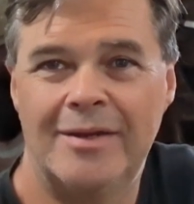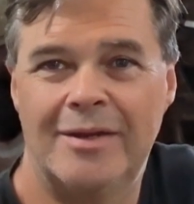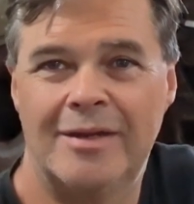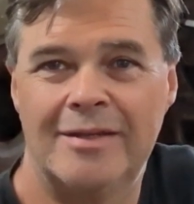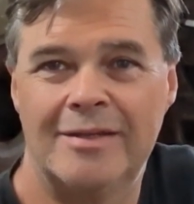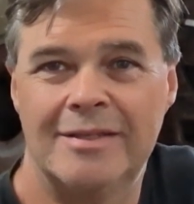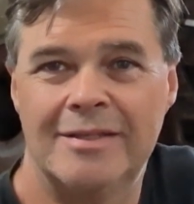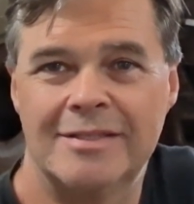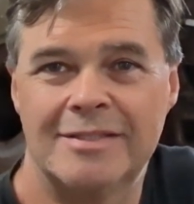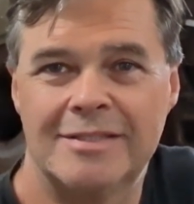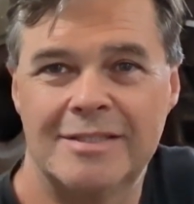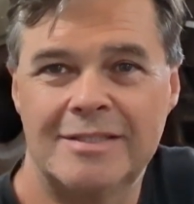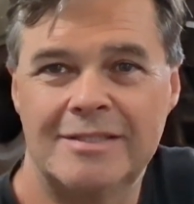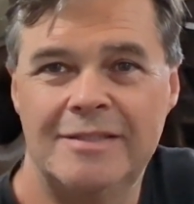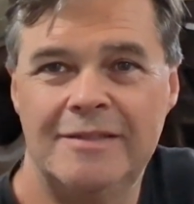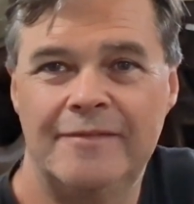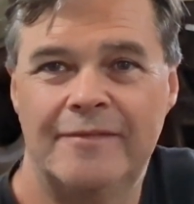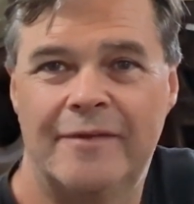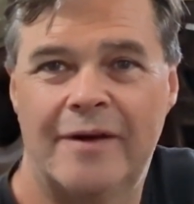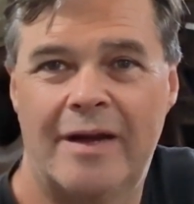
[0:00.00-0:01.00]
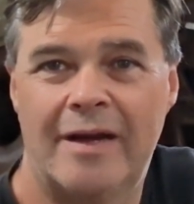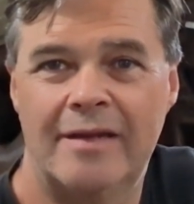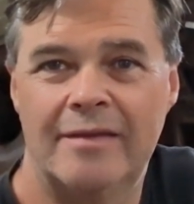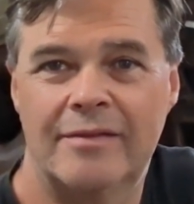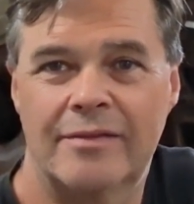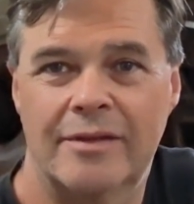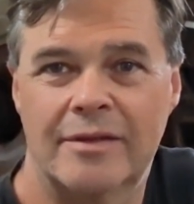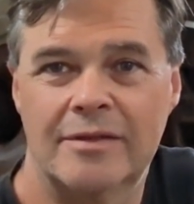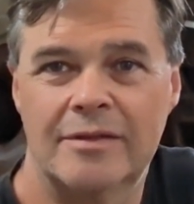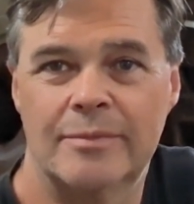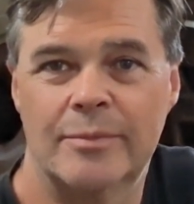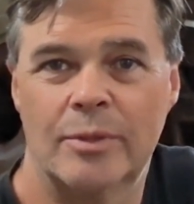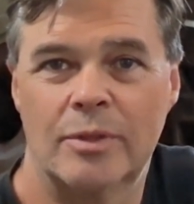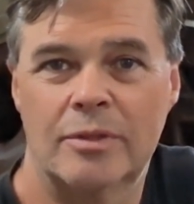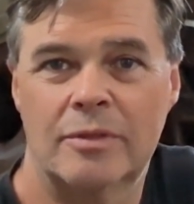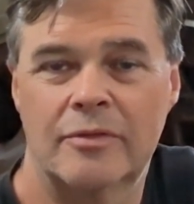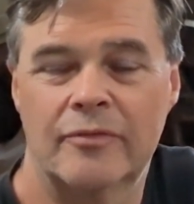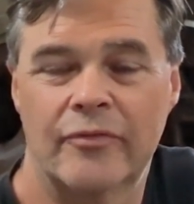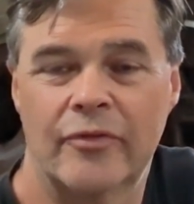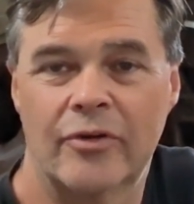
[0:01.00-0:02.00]
on the 65
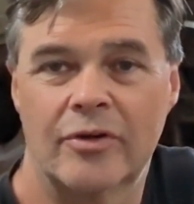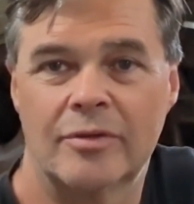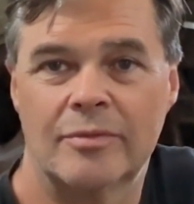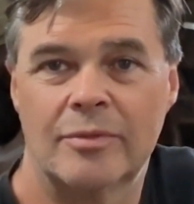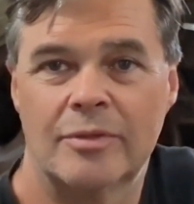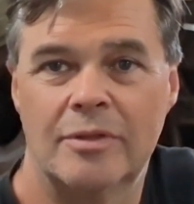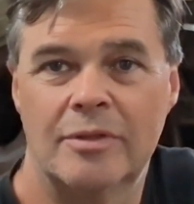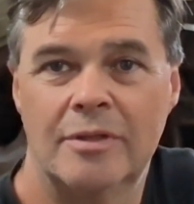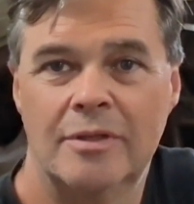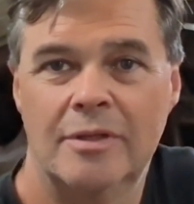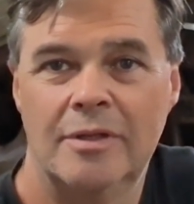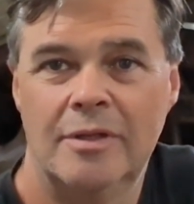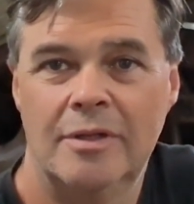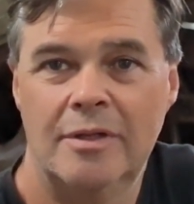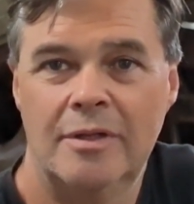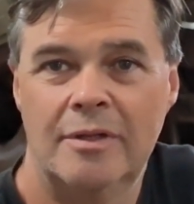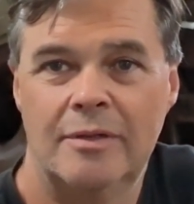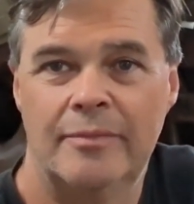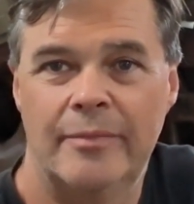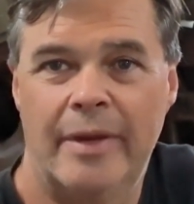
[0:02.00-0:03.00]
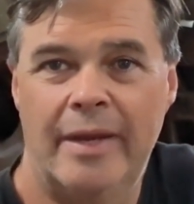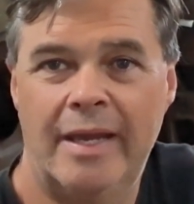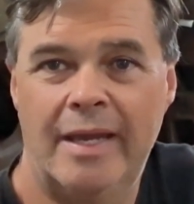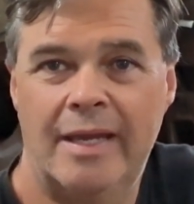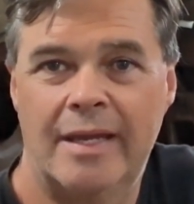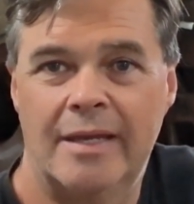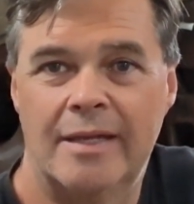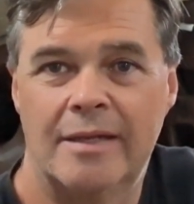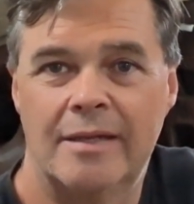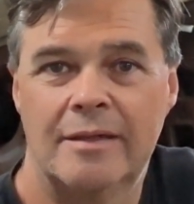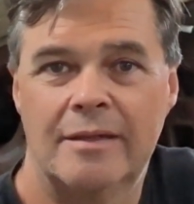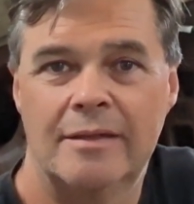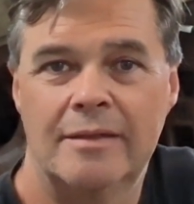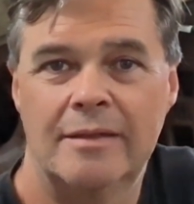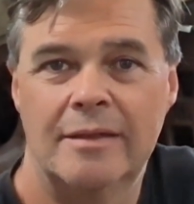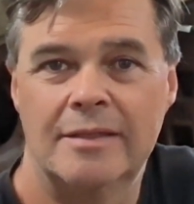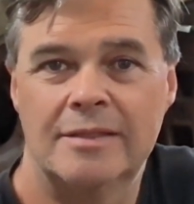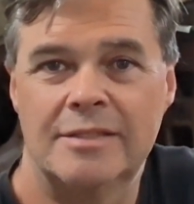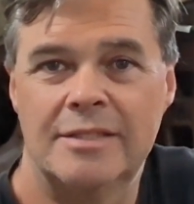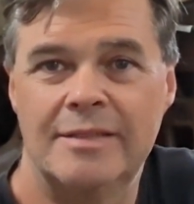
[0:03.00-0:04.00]
Thunderbird convertible. Man,
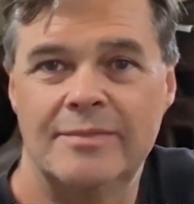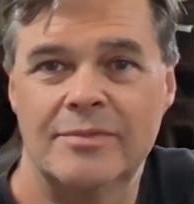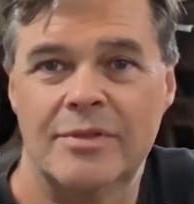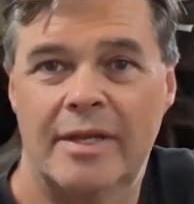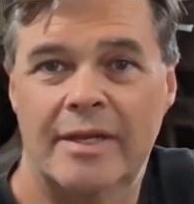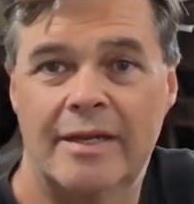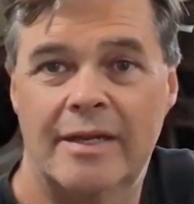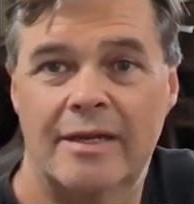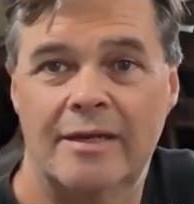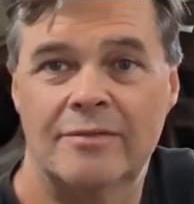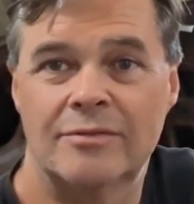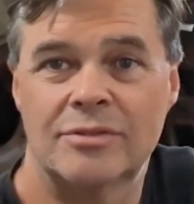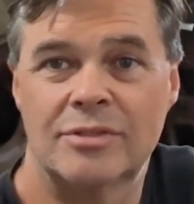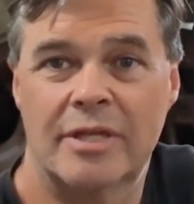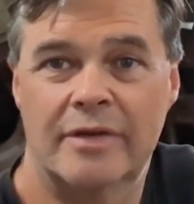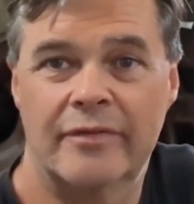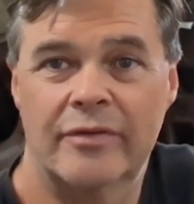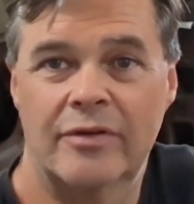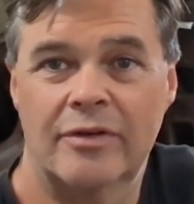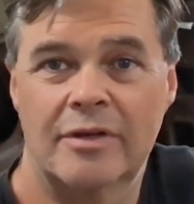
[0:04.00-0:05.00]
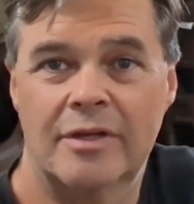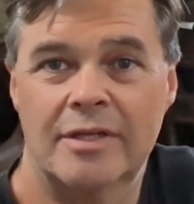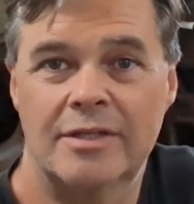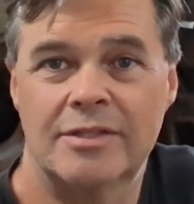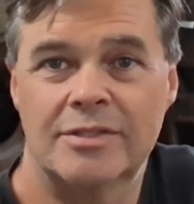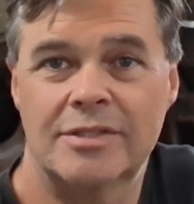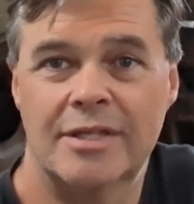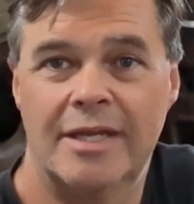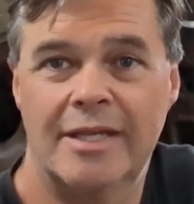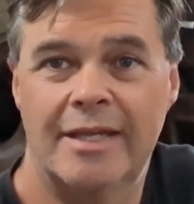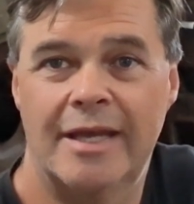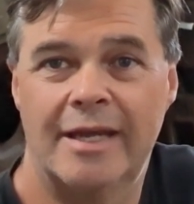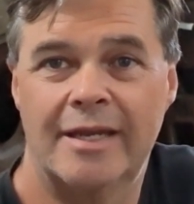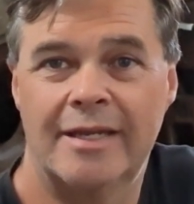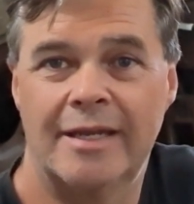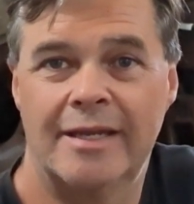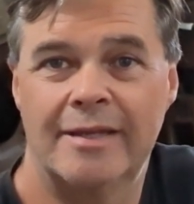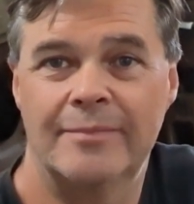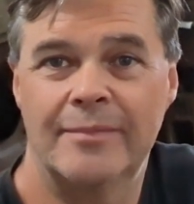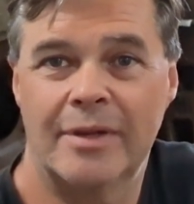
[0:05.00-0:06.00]
it seems like I was never going to get to say that
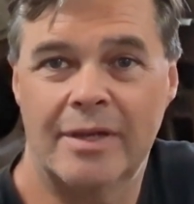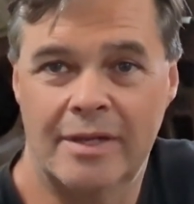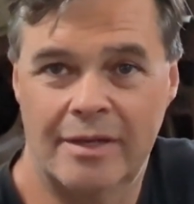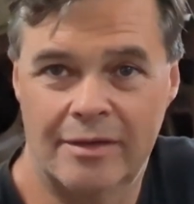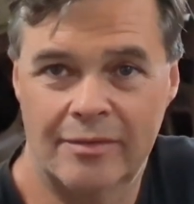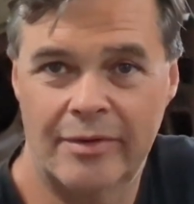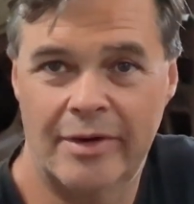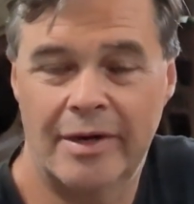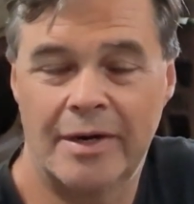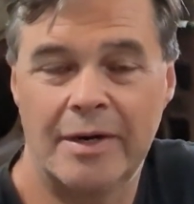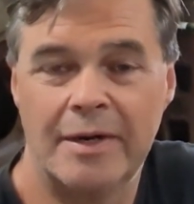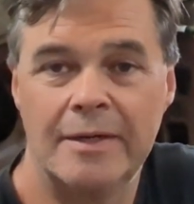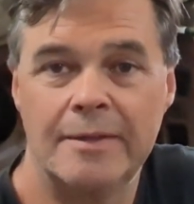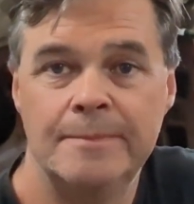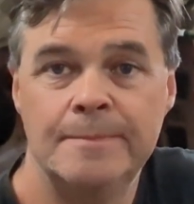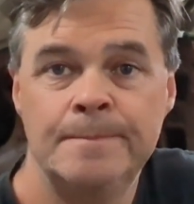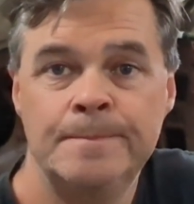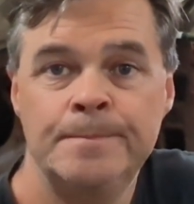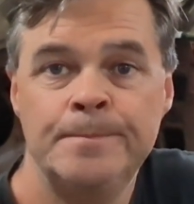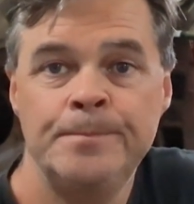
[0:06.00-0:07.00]
again, but here we are.